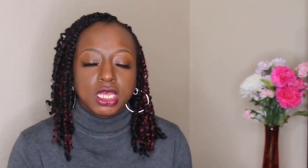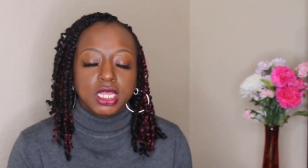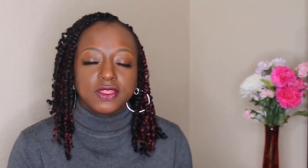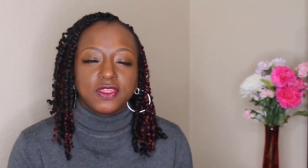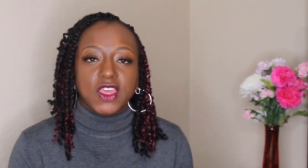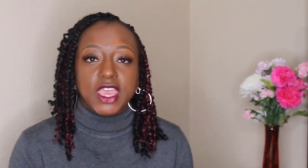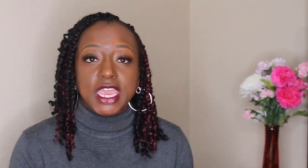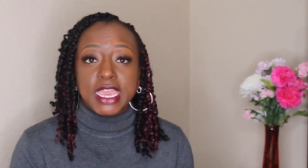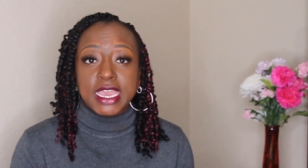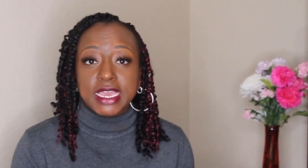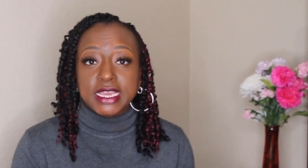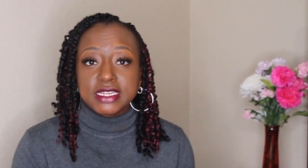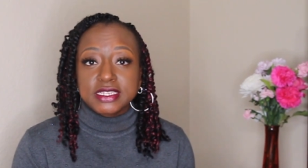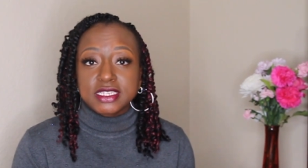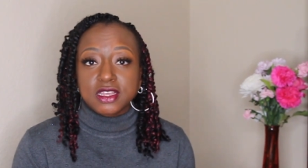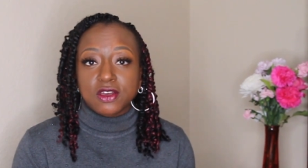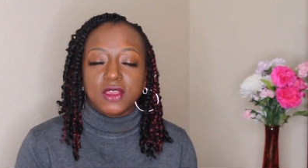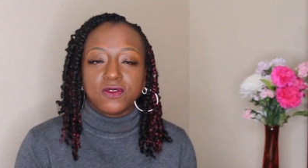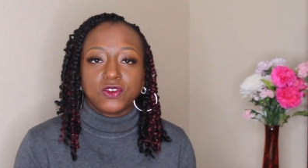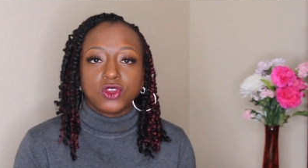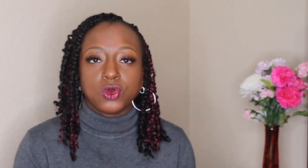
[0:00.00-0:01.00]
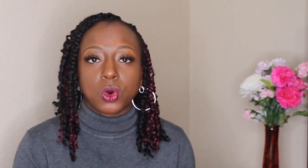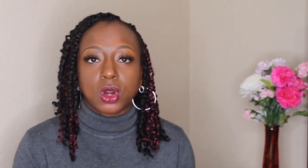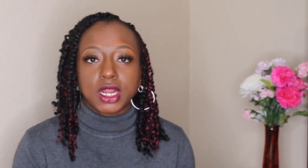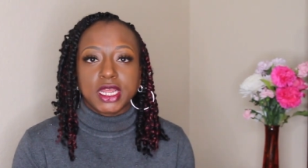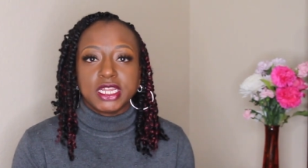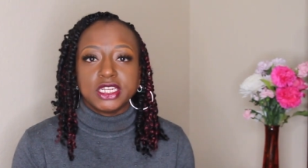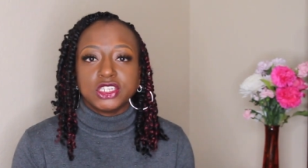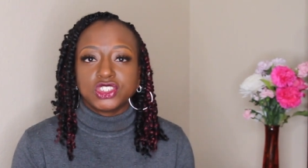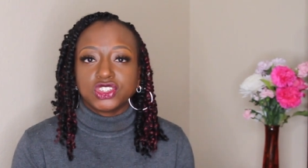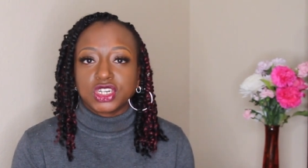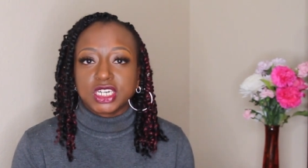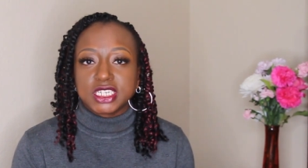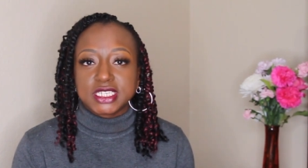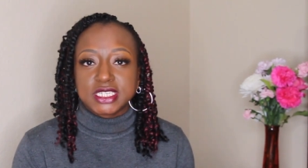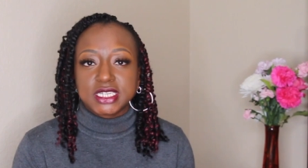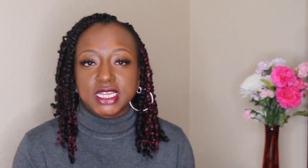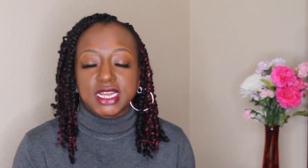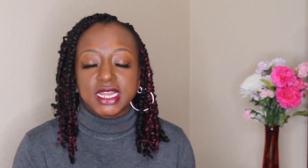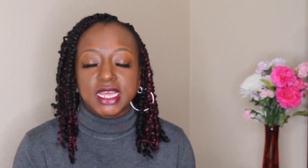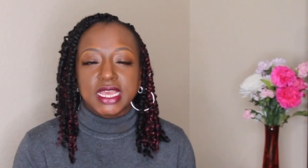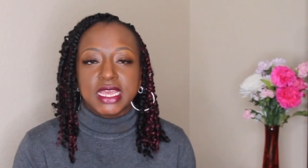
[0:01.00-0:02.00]
things. If you are
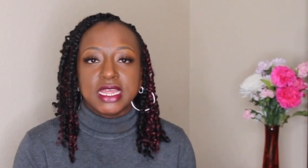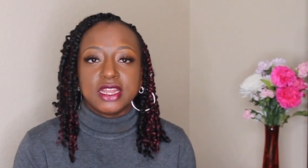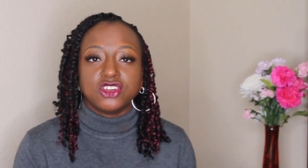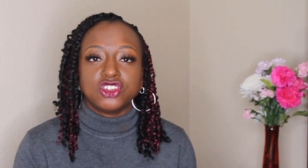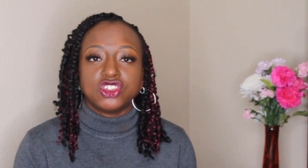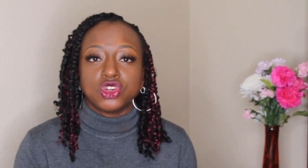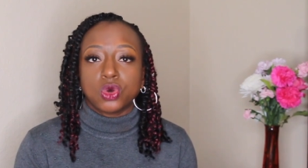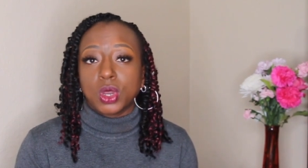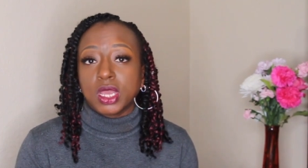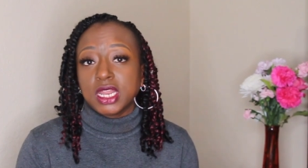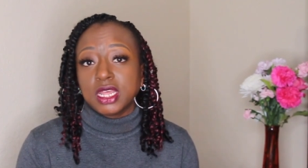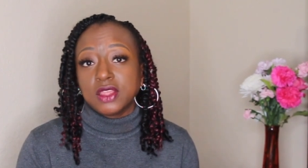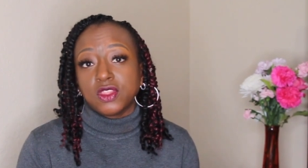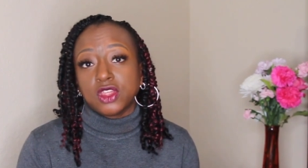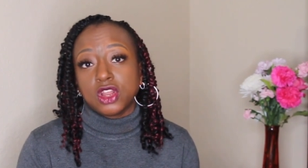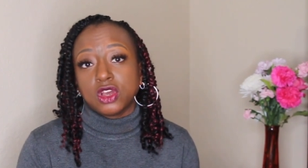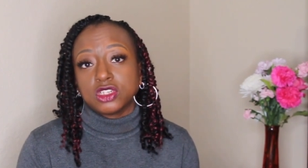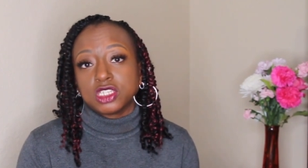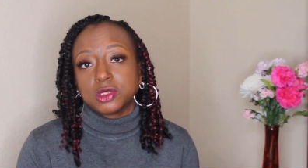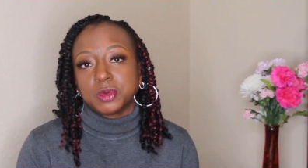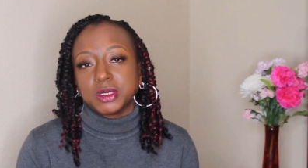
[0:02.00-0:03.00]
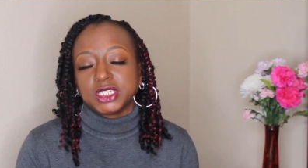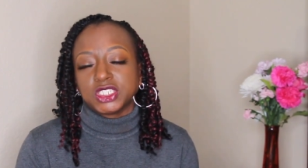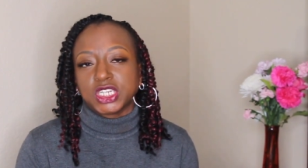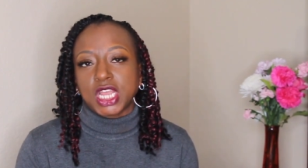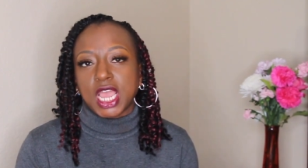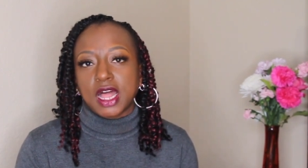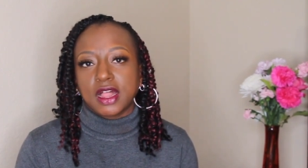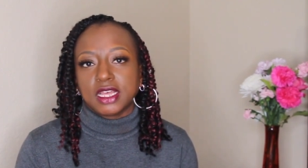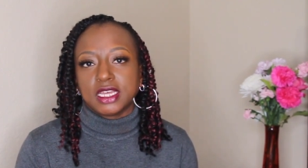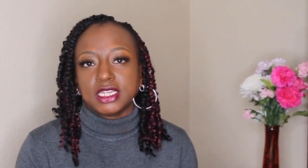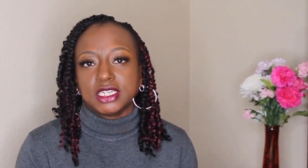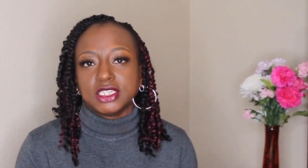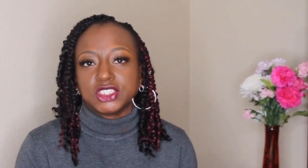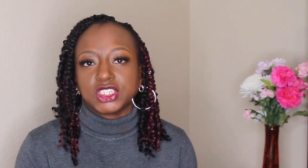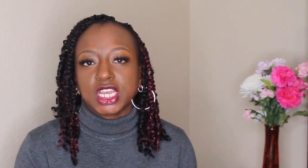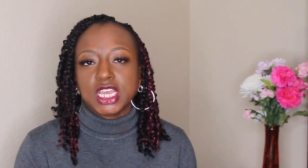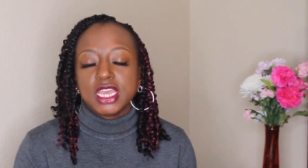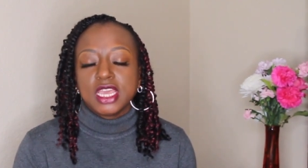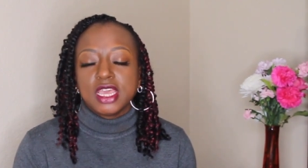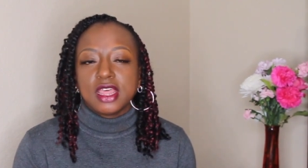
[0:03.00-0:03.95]
interested in joining the no spend challenge,